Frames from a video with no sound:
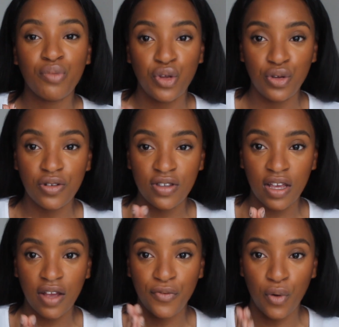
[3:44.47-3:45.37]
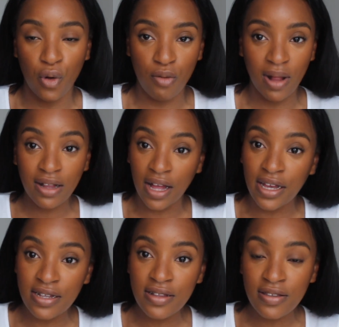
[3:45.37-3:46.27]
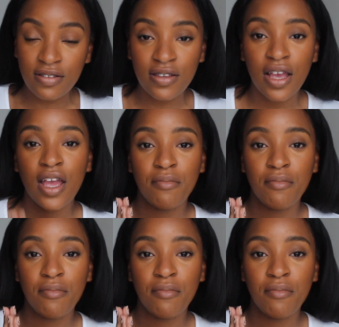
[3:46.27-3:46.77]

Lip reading: use for all my clients,